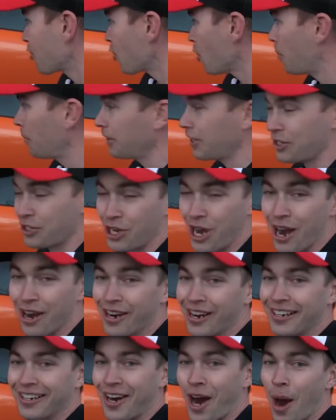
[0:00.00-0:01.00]

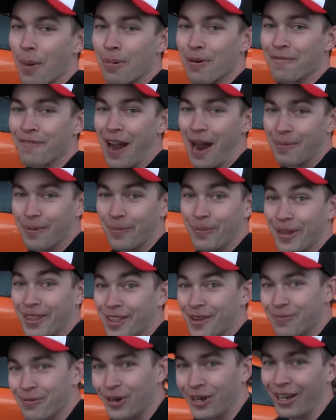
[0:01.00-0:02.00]
Superleggera carbon fiber
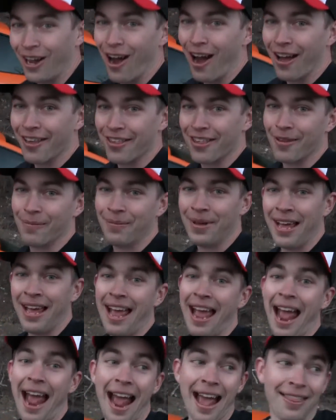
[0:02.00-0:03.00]
bits are pretty awesome,
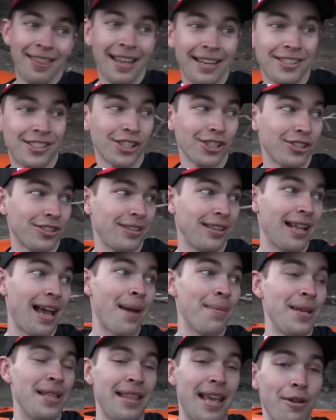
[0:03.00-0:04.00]
and they
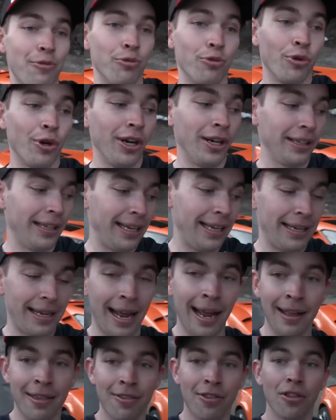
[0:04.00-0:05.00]
really
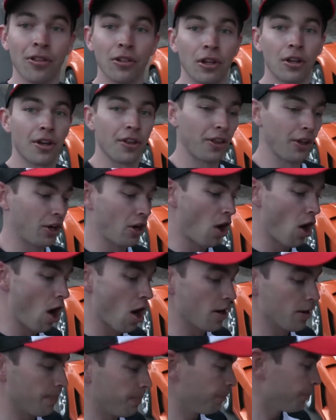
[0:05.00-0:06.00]
enhance the look of the
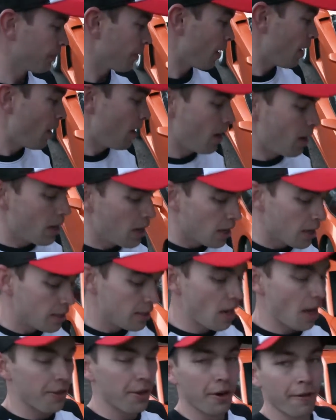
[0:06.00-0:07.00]
car.
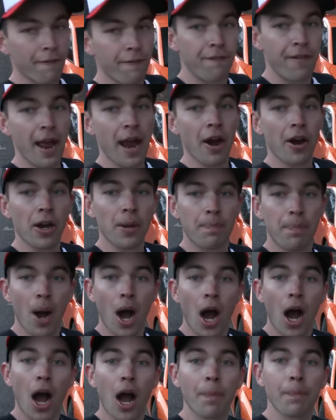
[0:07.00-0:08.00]
Another very
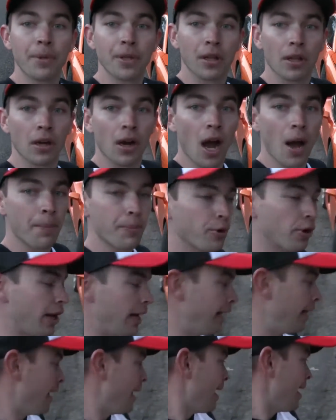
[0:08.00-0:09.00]
popular
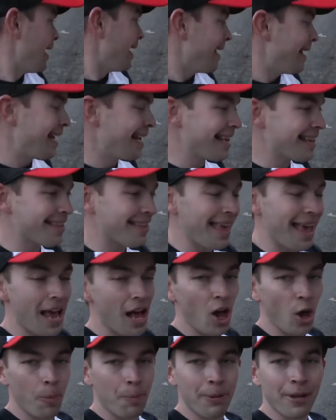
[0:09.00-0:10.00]
upgrade is the
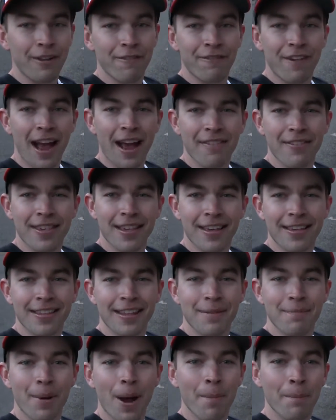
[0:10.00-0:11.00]

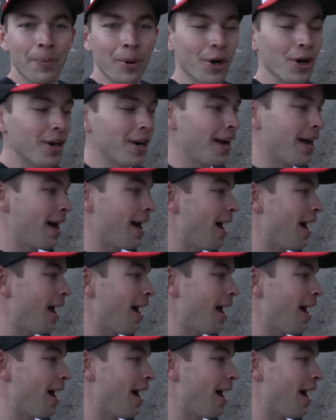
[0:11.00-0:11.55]
LP560 bumper.